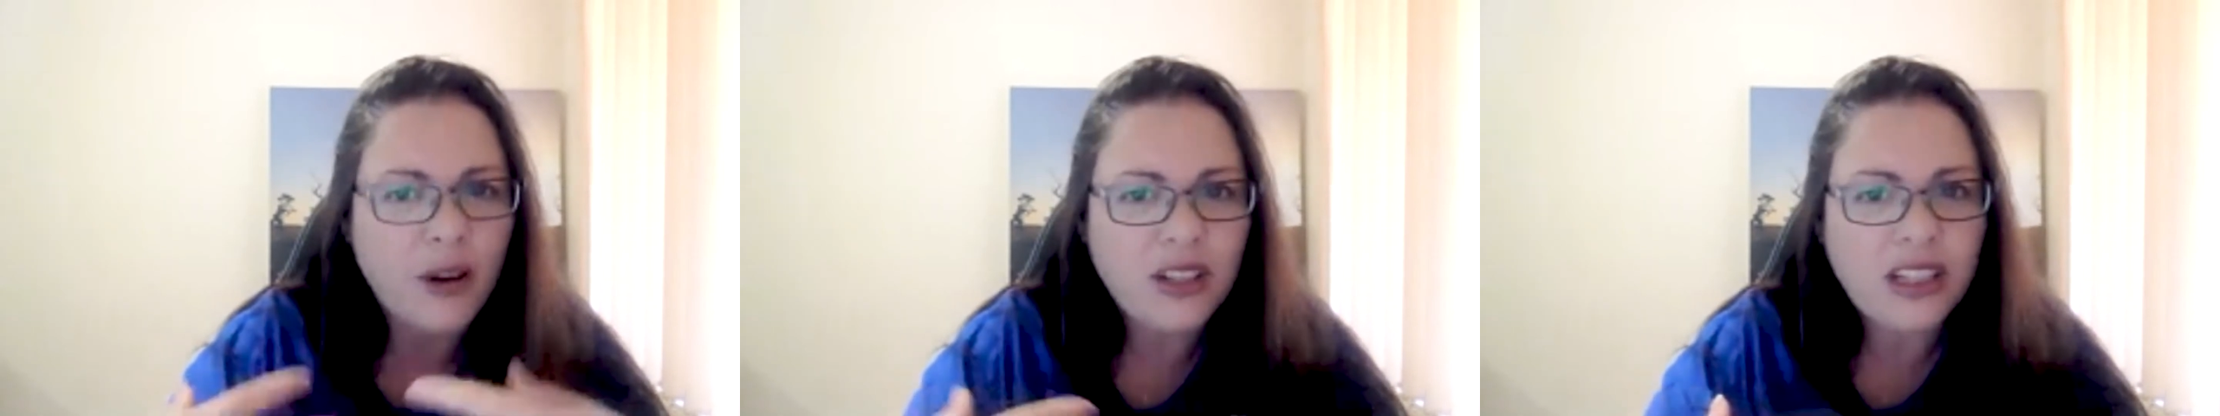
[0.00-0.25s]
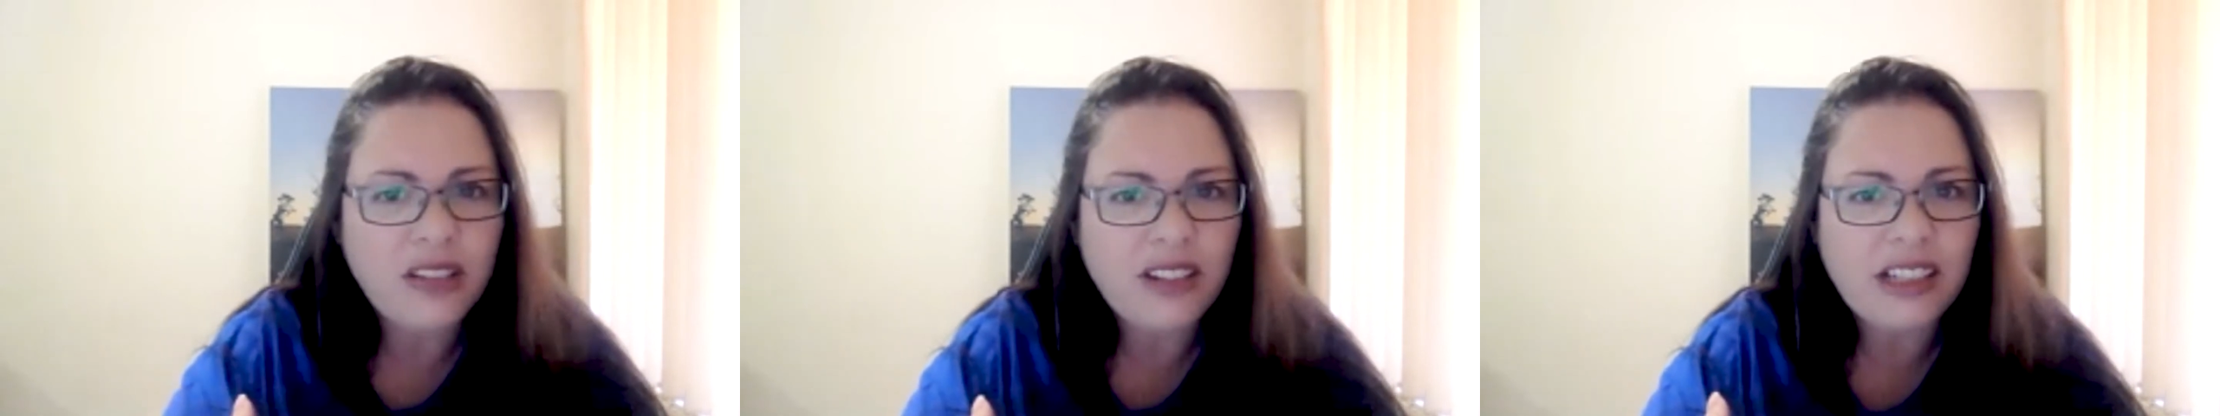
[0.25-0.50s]

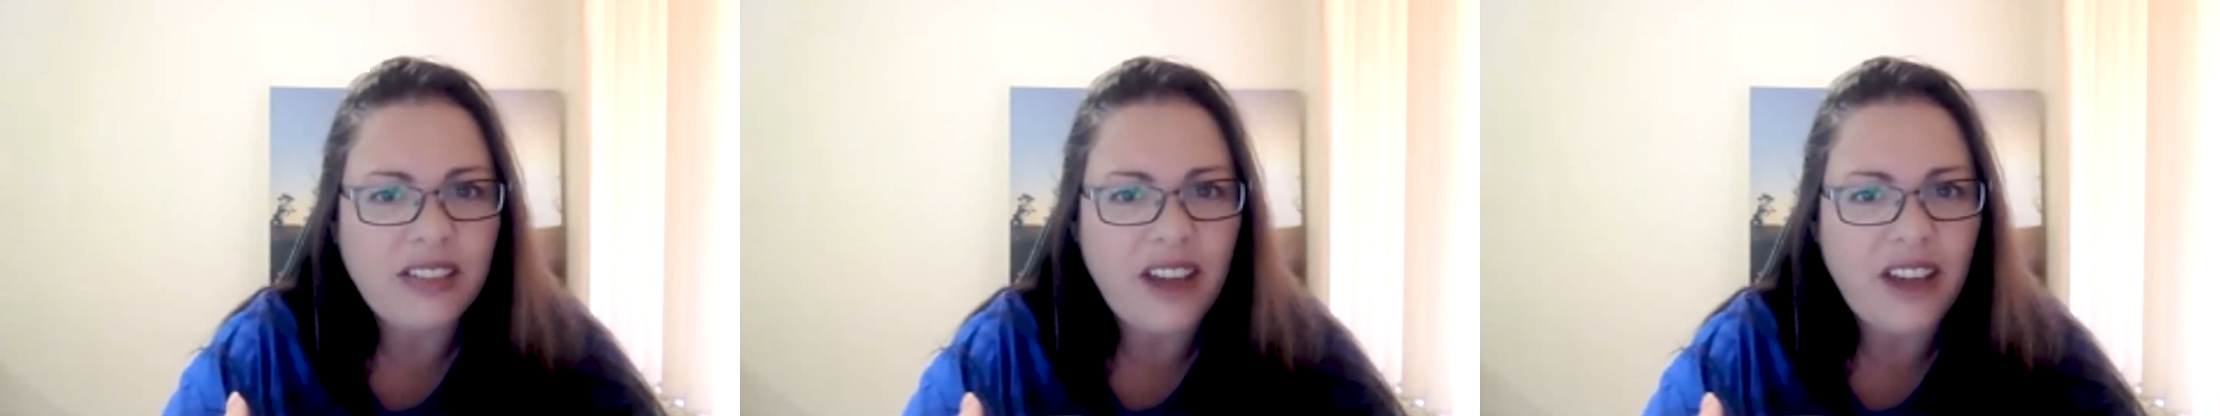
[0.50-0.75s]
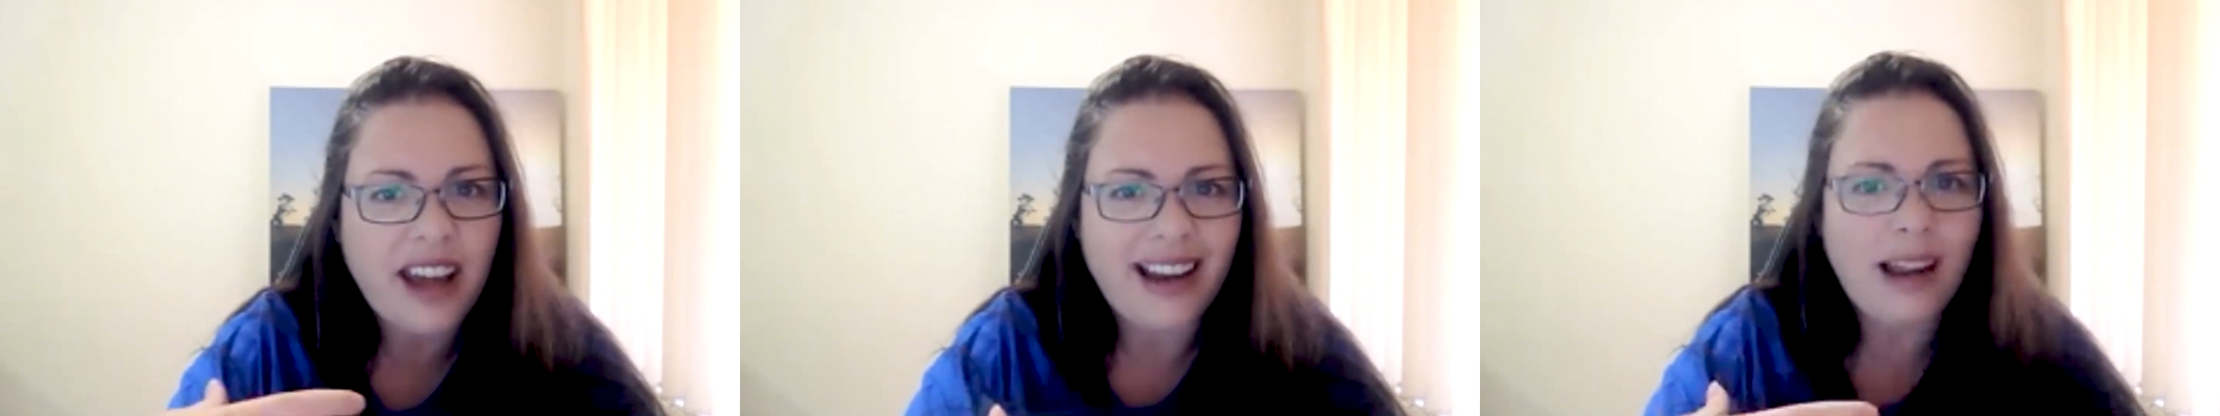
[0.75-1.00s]
Most of us have
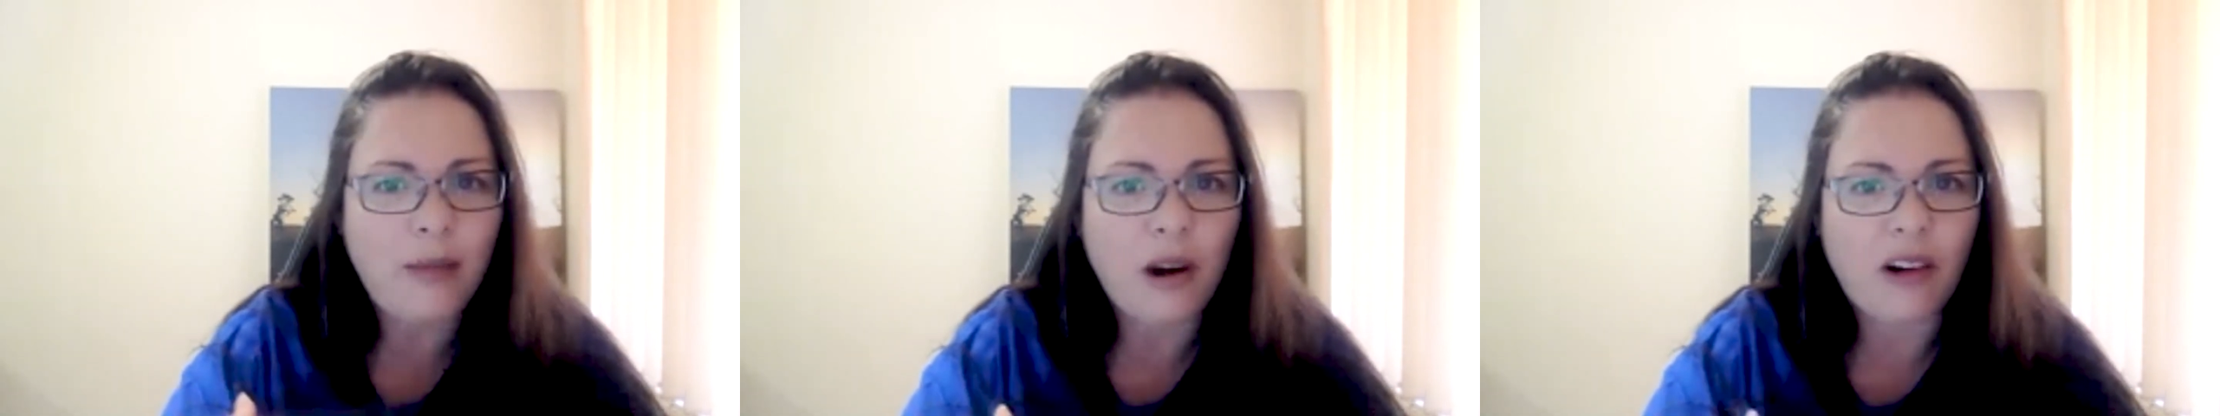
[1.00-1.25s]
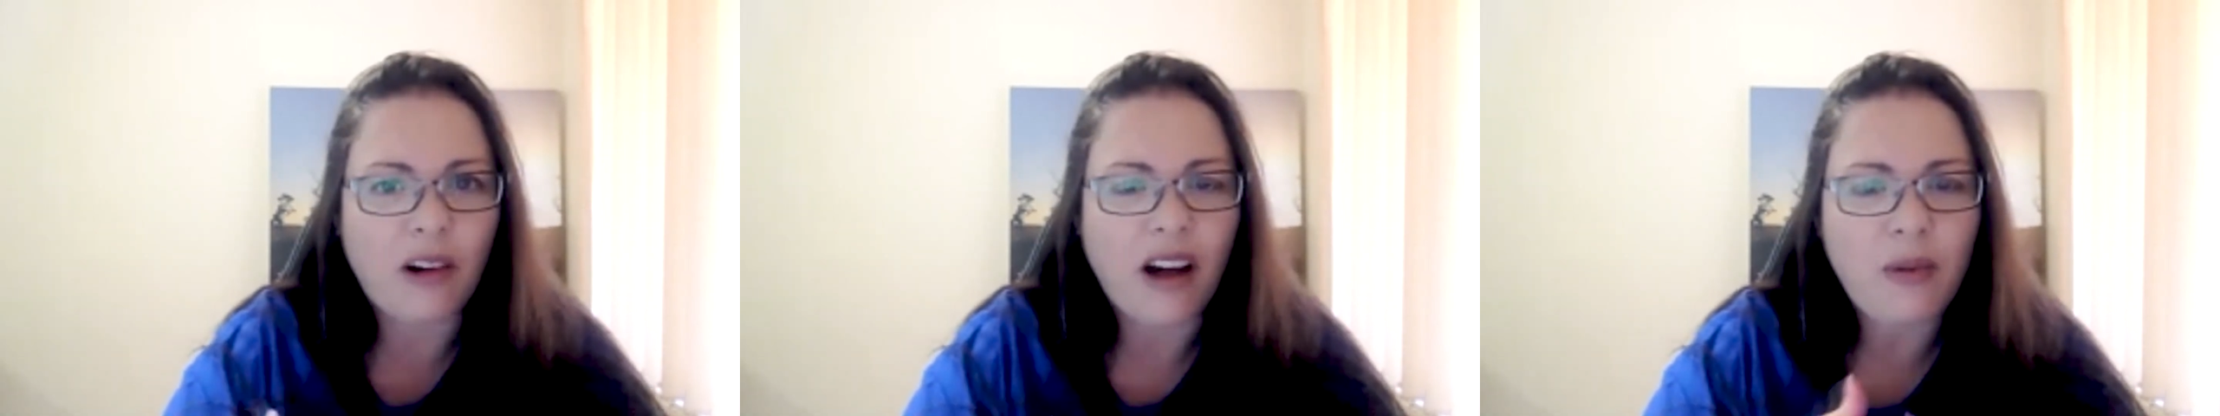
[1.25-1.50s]
had an
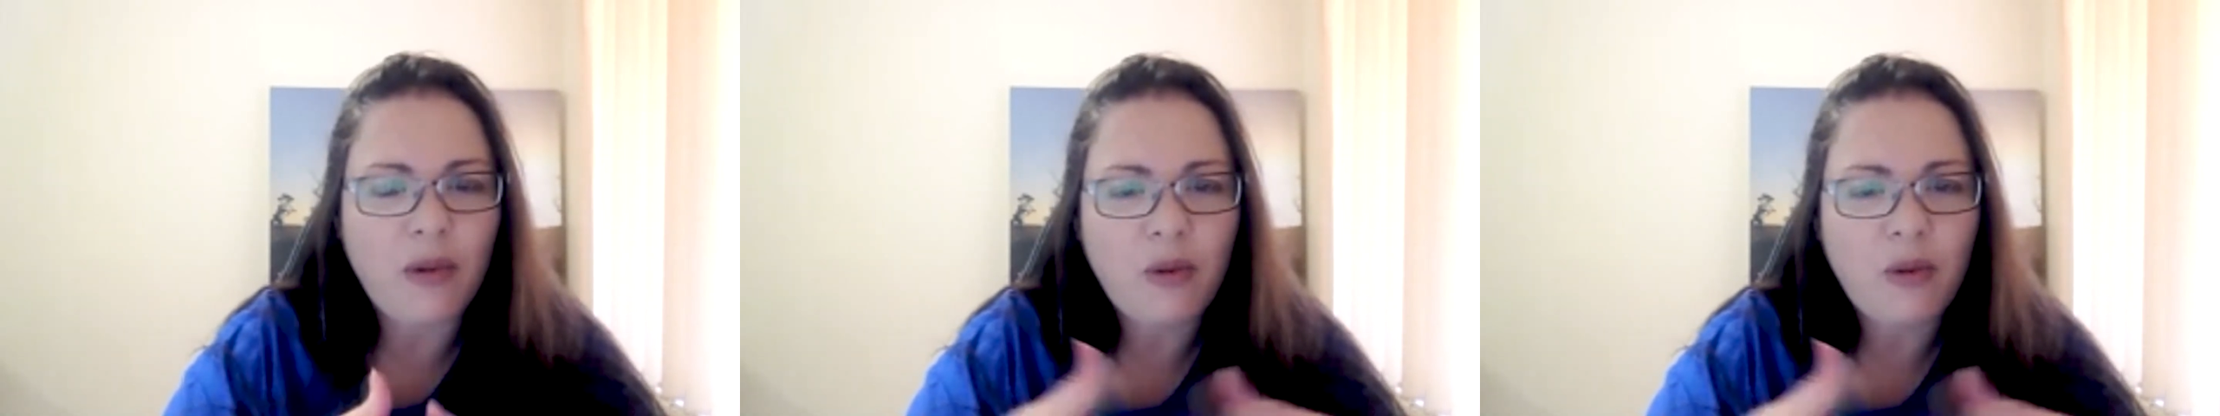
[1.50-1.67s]
MRI,